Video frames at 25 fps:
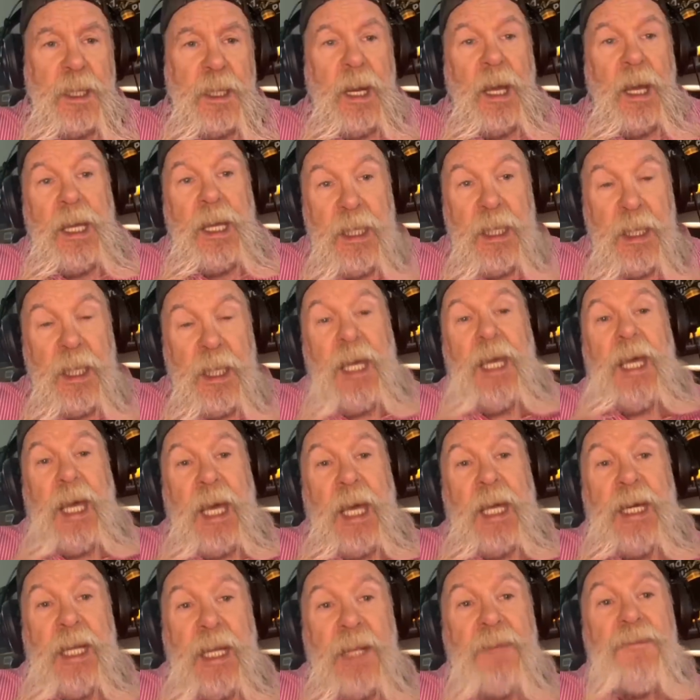And
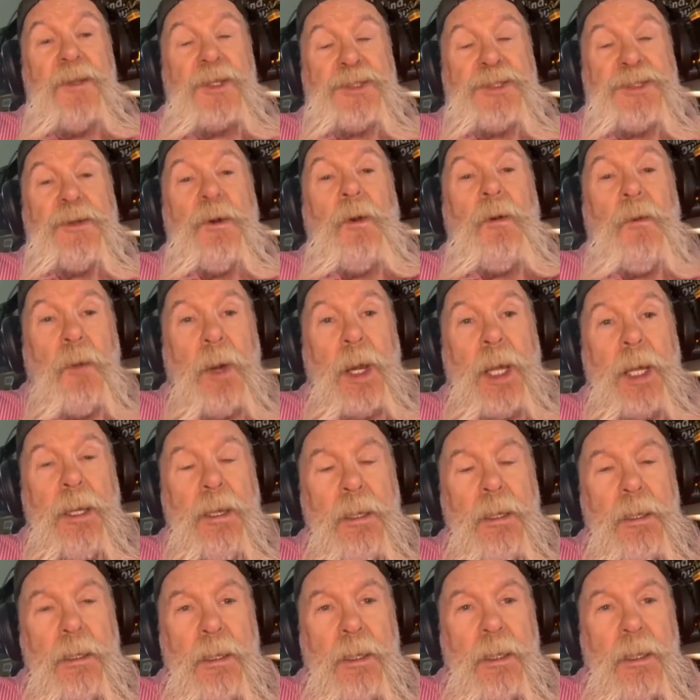in the story,